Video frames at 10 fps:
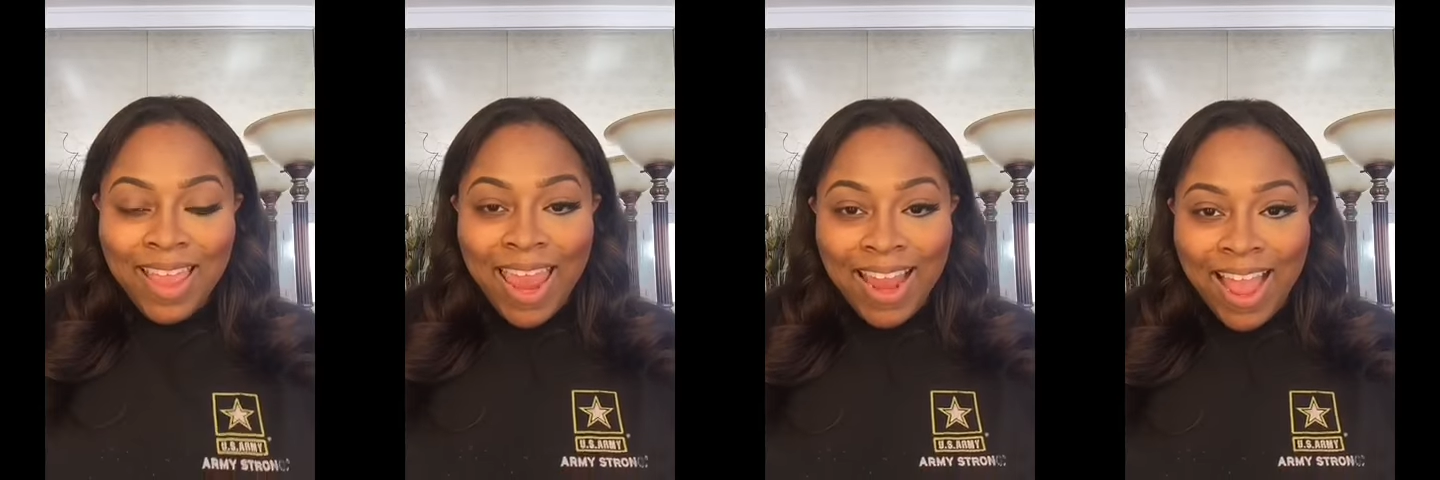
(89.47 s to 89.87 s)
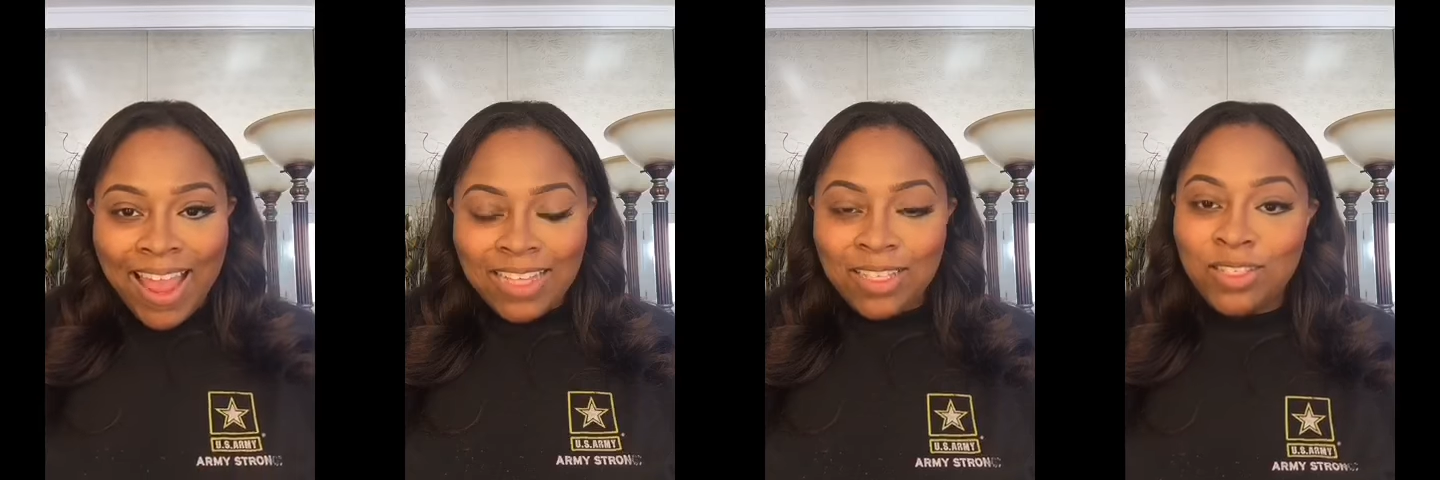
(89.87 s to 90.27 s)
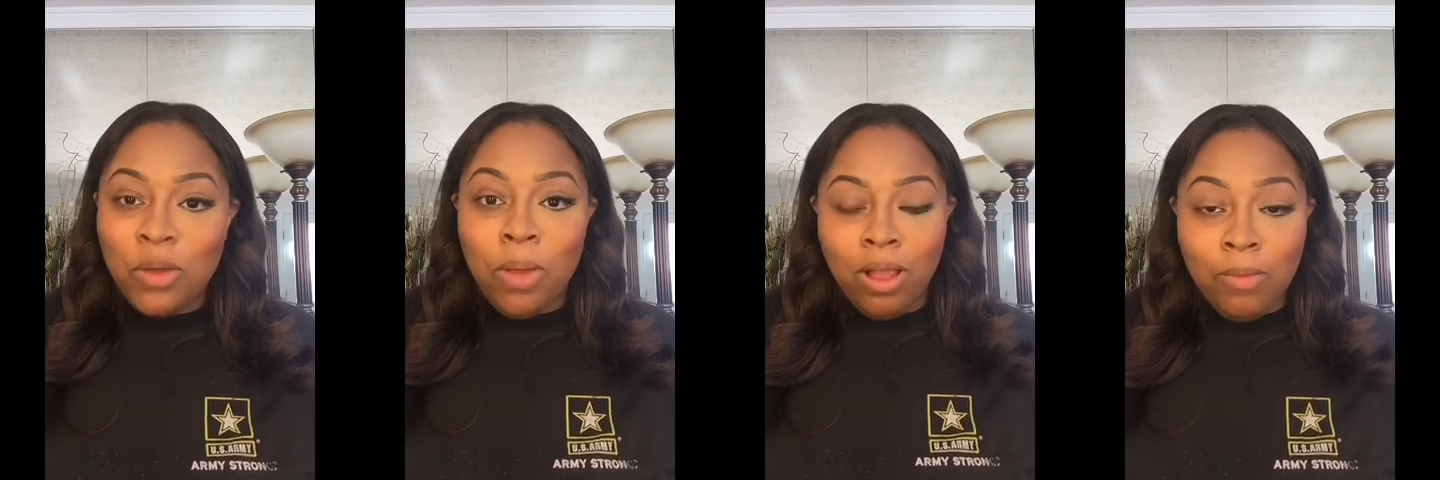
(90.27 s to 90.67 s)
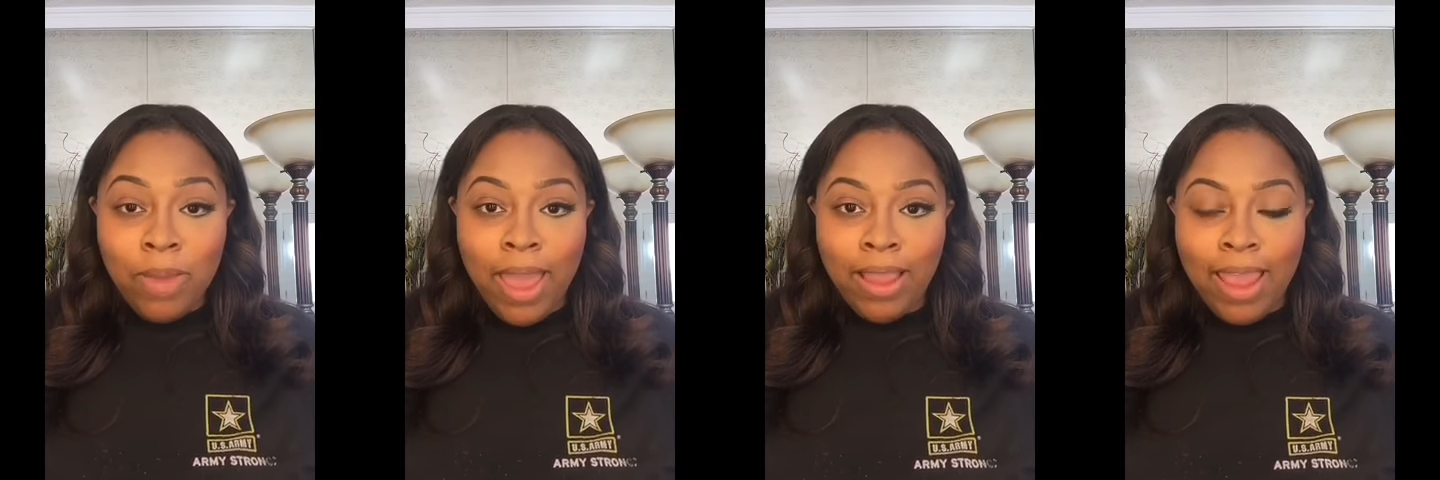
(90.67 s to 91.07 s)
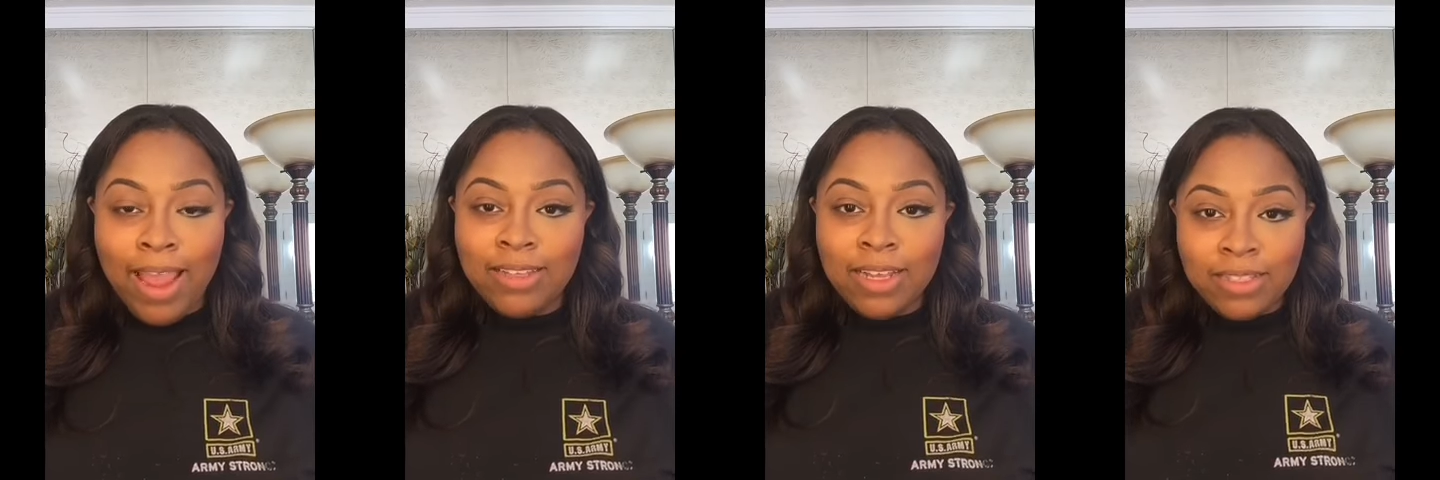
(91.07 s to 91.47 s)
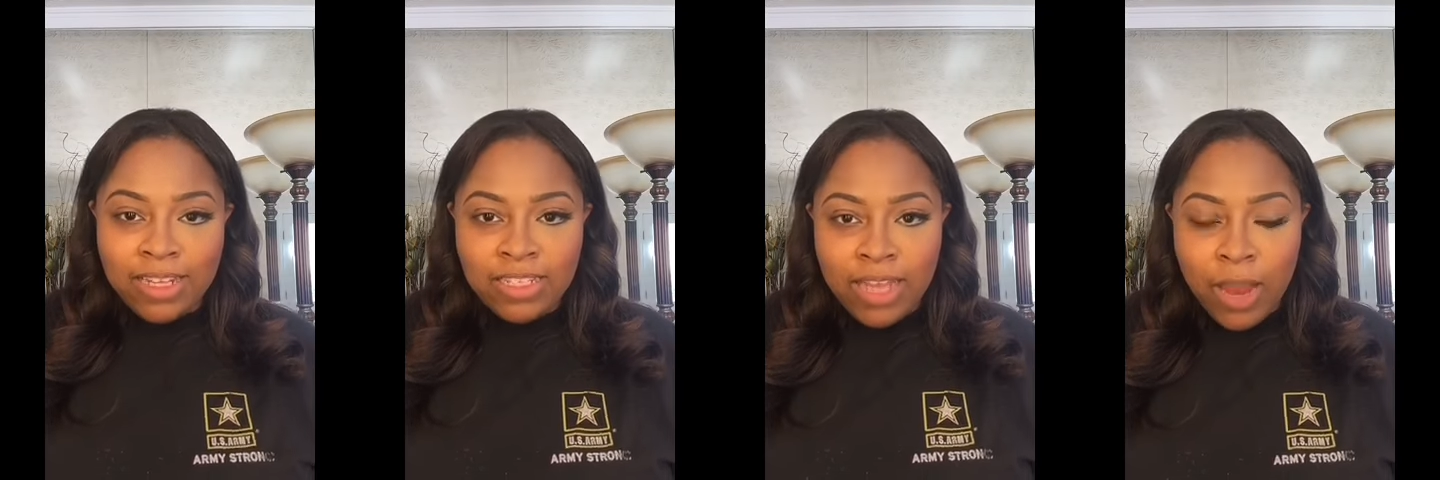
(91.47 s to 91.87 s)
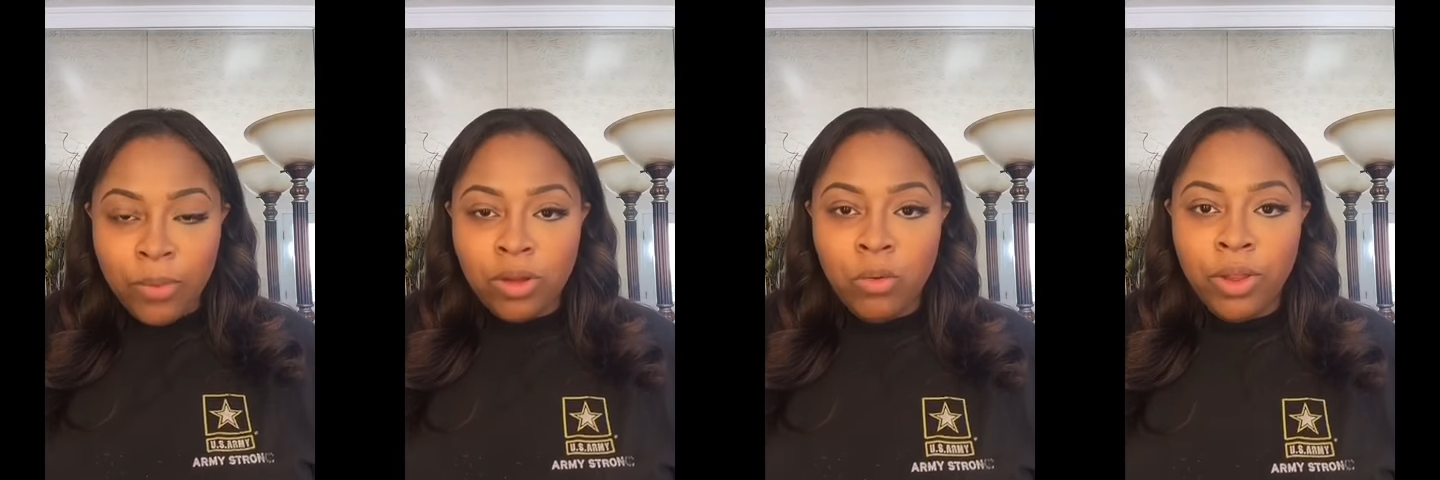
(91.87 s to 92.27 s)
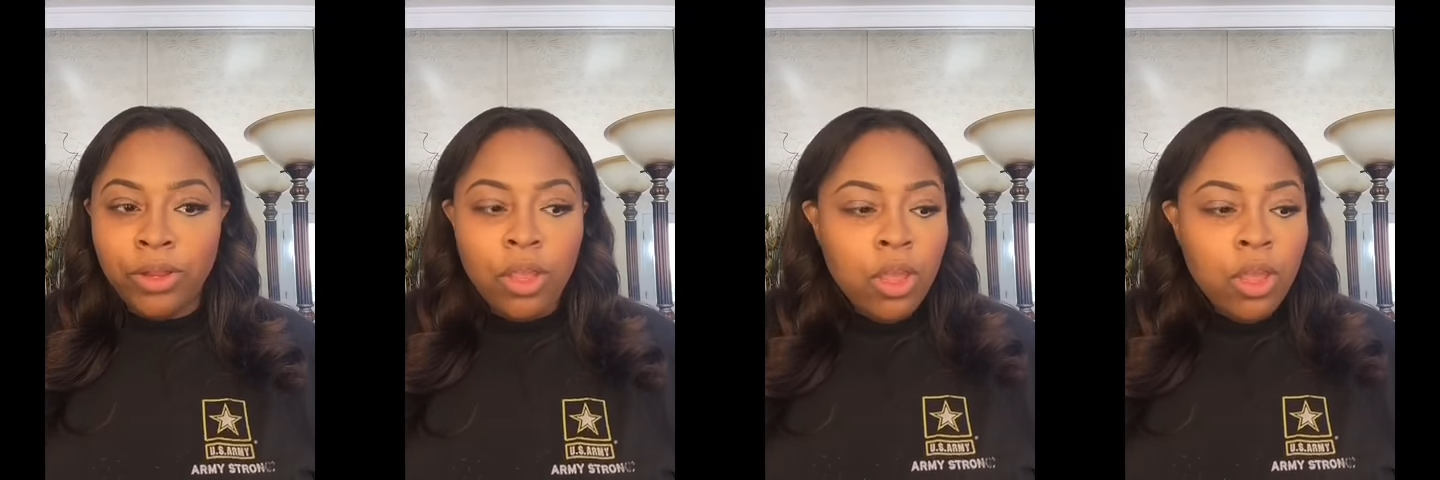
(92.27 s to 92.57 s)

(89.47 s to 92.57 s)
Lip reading: Hey guys, so welcome back. As I said, today we're going